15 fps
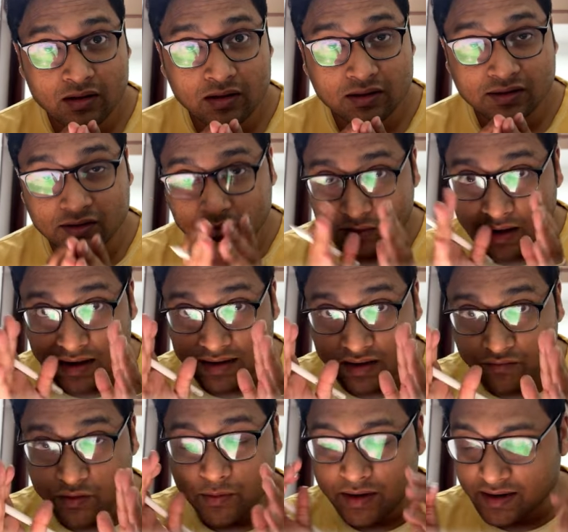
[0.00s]
So I'll
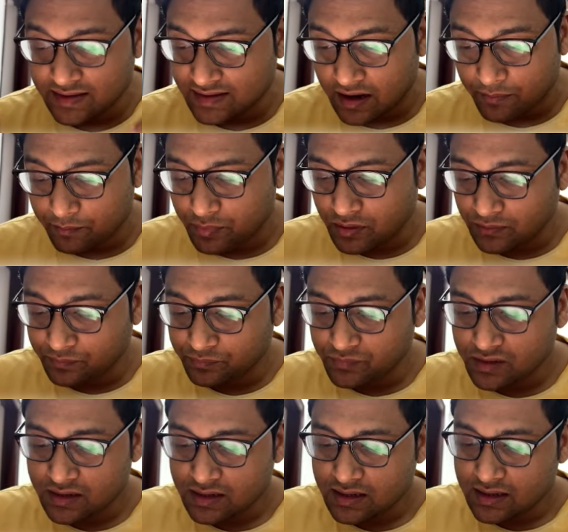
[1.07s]
give you an example.
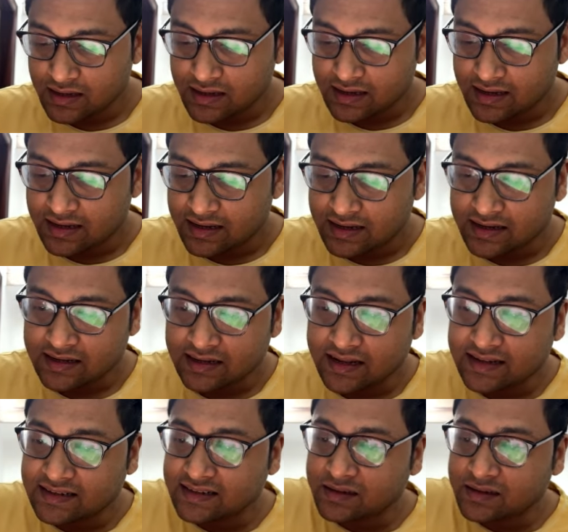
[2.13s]
Let's